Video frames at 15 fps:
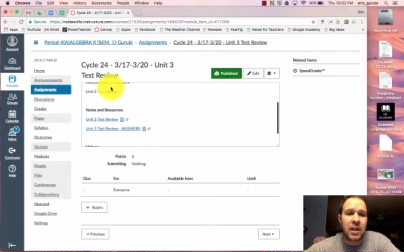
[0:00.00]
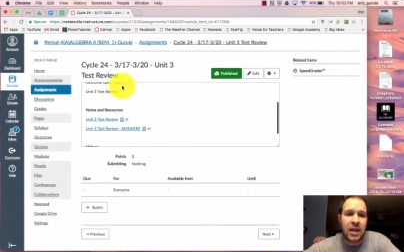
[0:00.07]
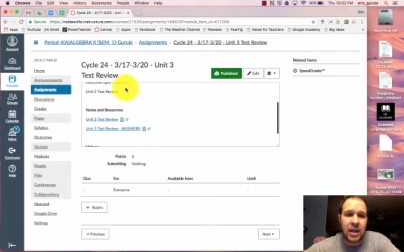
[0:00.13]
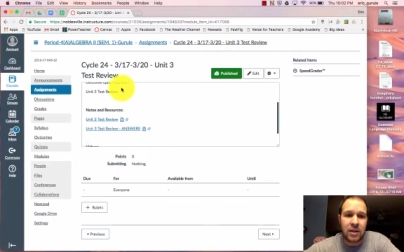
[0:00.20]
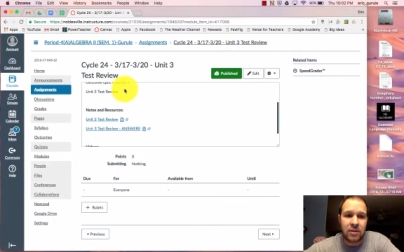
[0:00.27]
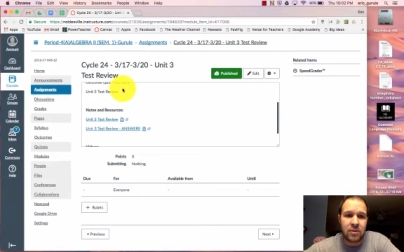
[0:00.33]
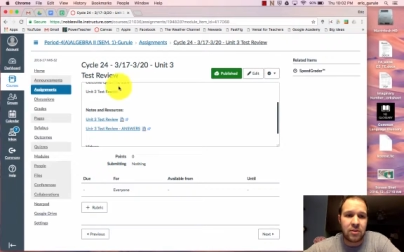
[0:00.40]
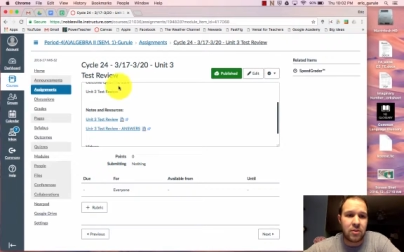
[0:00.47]

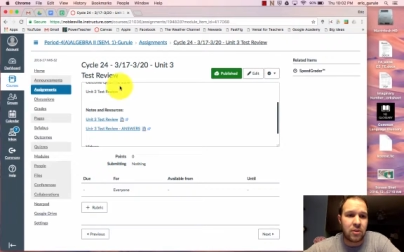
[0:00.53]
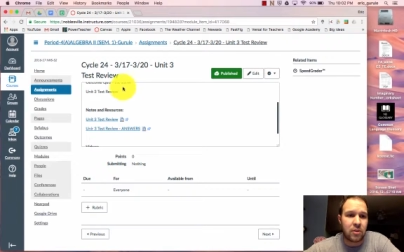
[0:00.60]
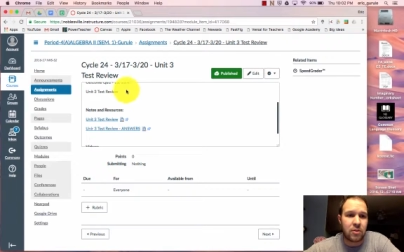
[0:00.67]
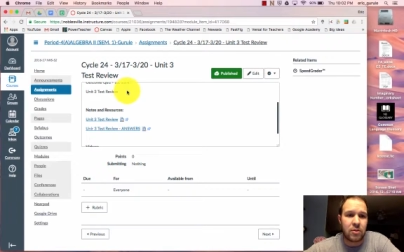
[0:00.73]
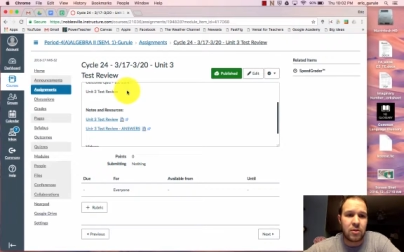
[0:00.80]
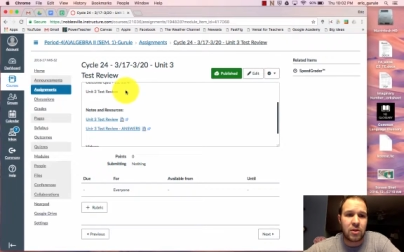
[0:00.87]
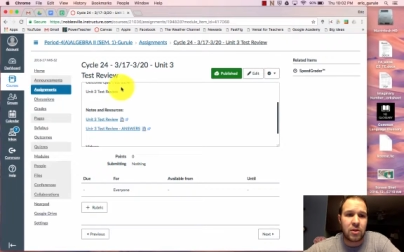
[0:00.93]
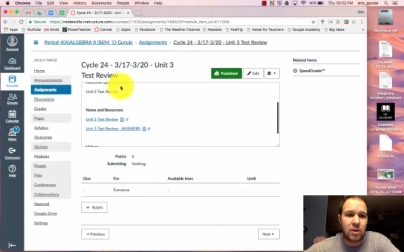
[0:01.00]
answer
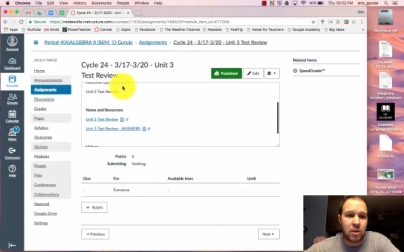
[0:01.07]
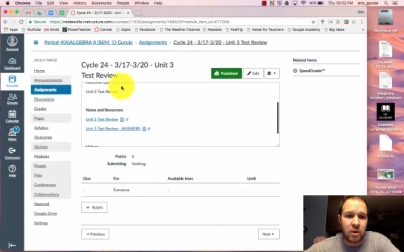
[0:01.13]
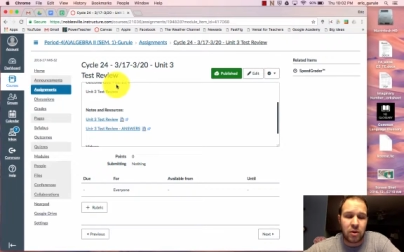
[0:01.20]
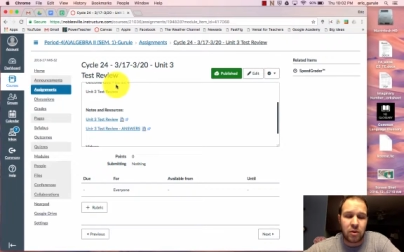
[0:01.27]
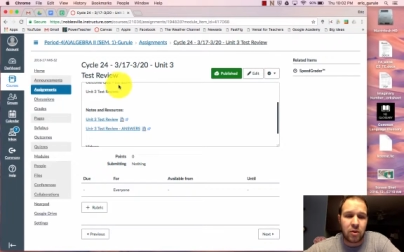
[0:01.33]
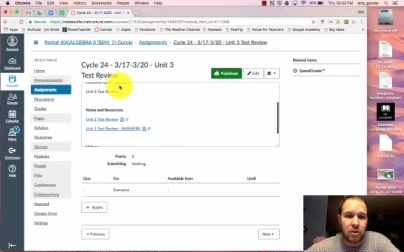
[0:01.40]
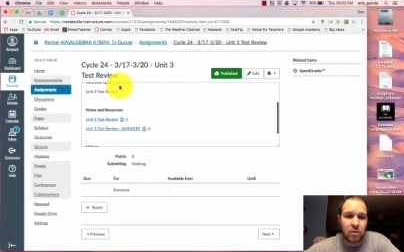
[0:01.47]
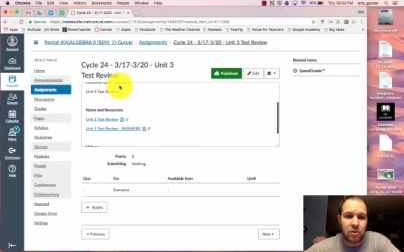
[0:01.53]
those, or go
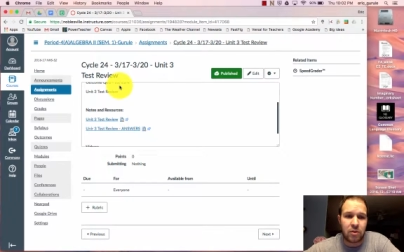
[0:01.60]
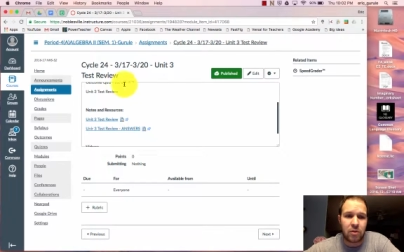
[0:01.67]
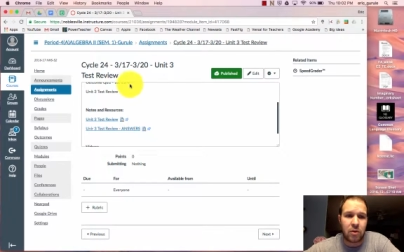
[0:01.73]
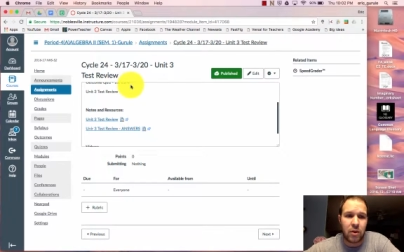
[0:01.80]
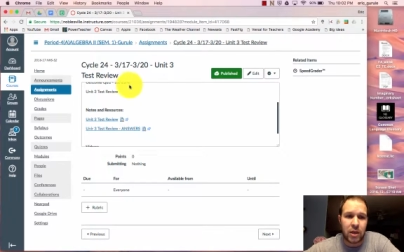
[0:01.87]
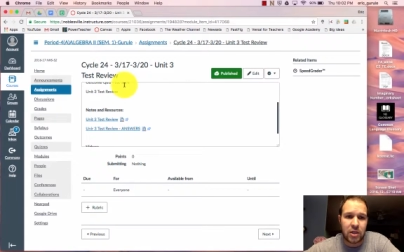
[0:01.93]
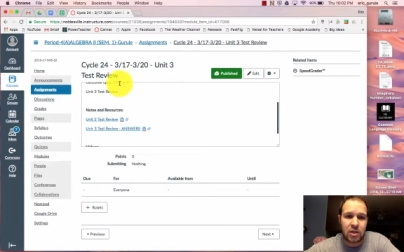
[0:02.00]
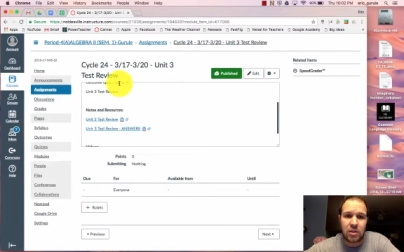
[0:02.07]
to those
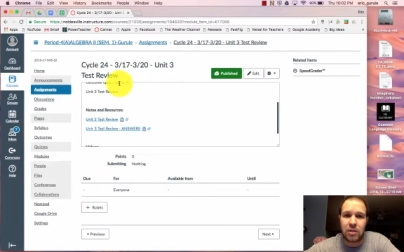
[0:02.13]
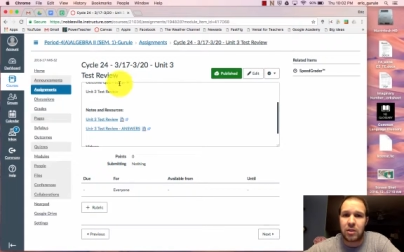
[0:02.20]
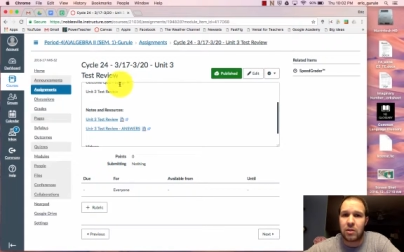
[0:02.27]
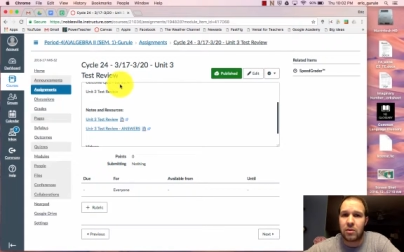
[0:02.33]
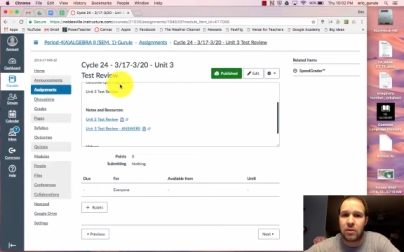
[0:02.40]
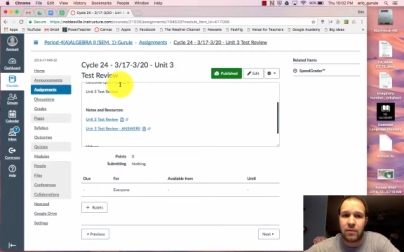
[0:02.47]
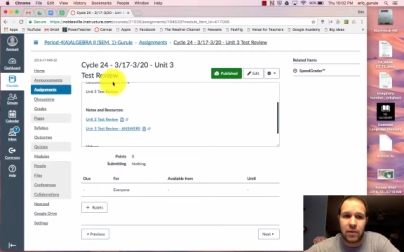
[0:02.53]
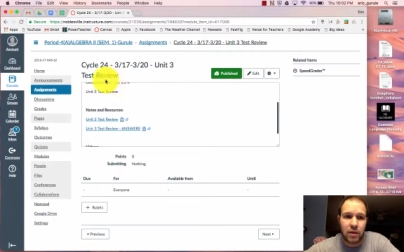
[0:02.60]
questions in
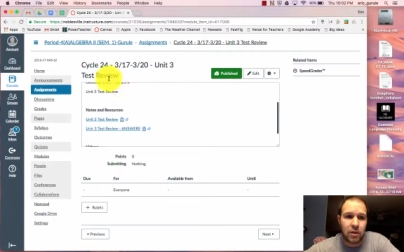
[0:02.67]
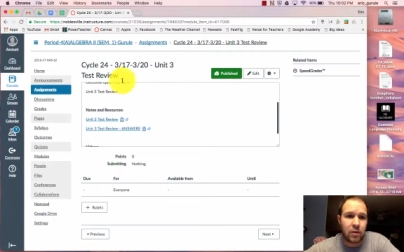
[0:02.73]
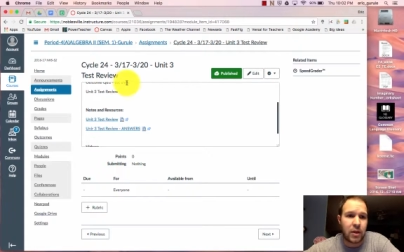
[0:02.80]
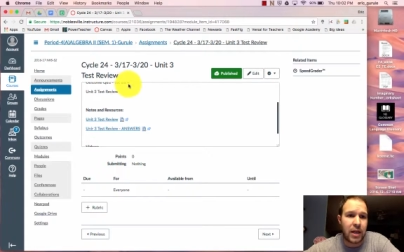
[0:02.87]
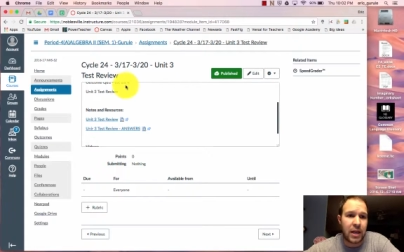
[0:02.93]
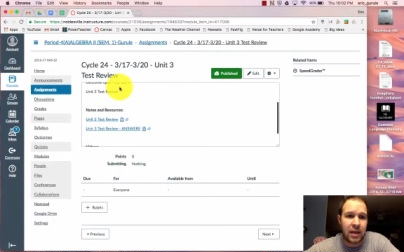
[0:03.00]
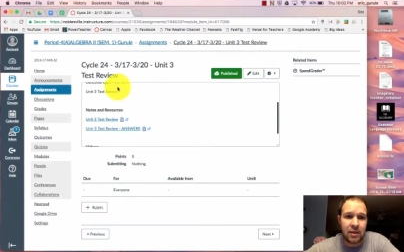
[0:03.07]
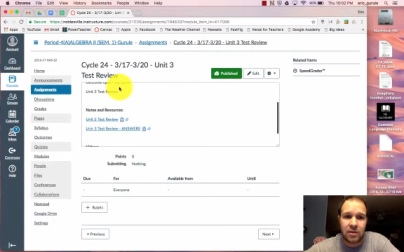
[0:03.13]
the review,
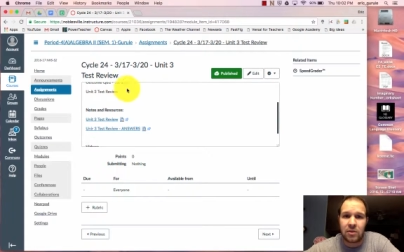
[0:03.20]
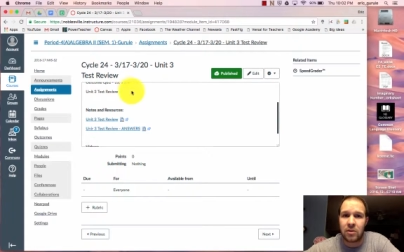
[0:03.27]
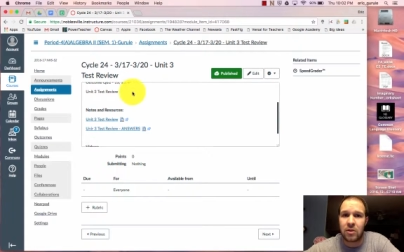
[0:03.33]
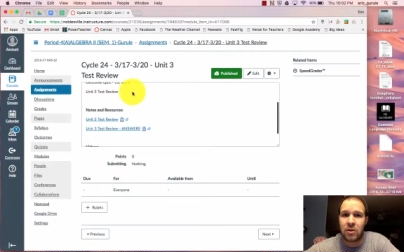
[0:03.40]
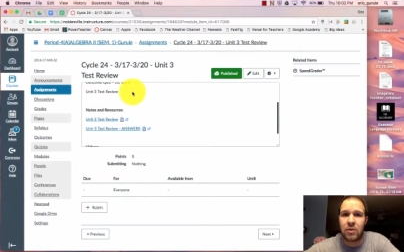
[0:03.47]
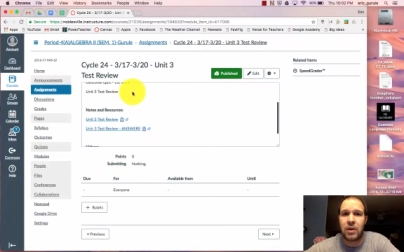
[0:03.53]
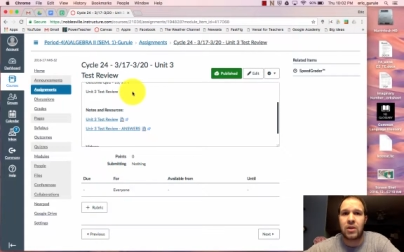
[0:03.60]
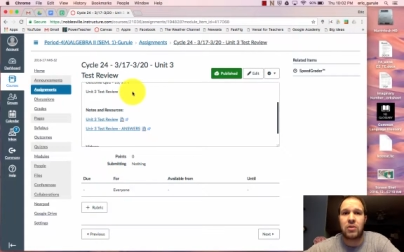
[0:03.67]
answer the
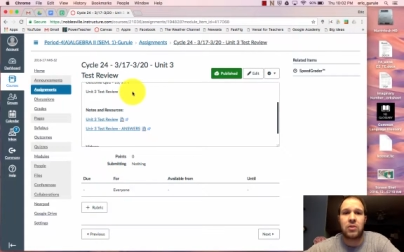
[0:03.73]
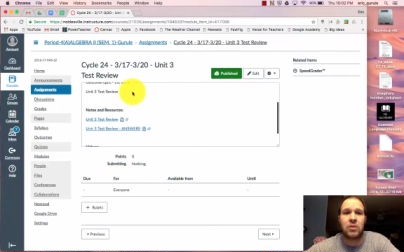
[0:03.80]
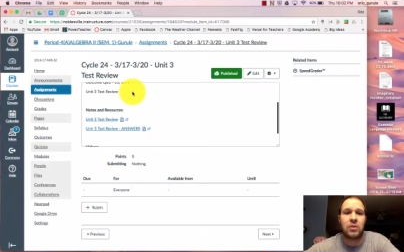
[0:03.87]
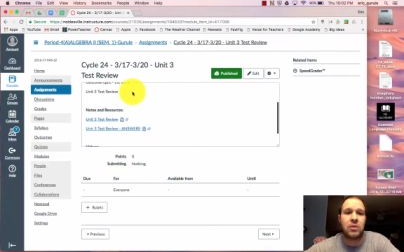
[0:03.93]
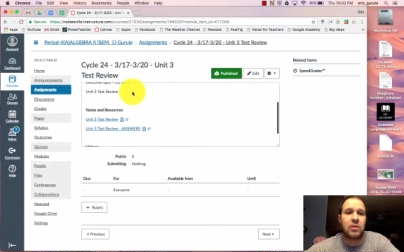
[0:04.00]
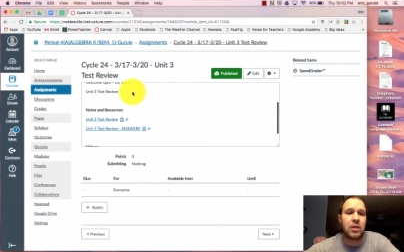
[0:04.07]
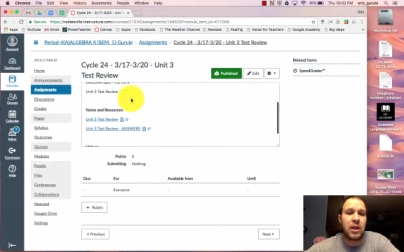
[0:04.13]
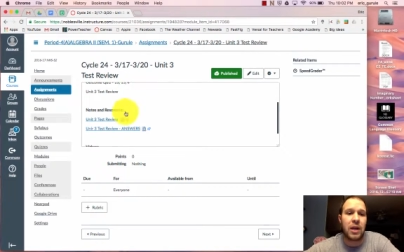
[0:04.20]

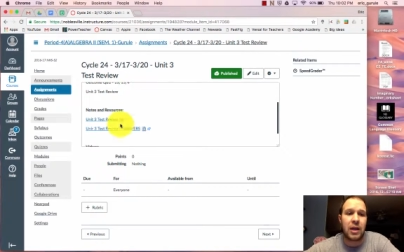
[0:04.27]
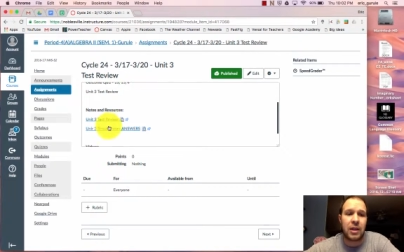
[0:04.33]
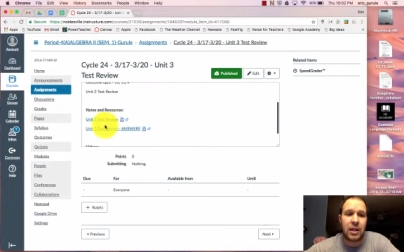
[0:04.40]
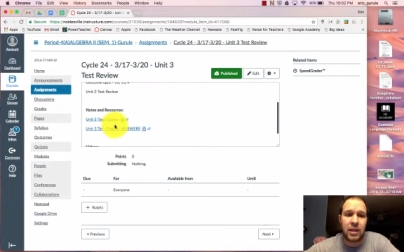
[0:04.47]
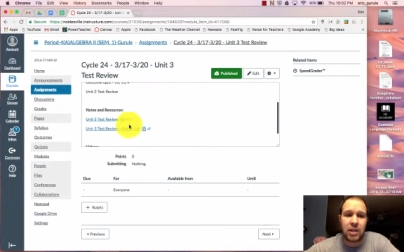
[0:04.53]
questions, and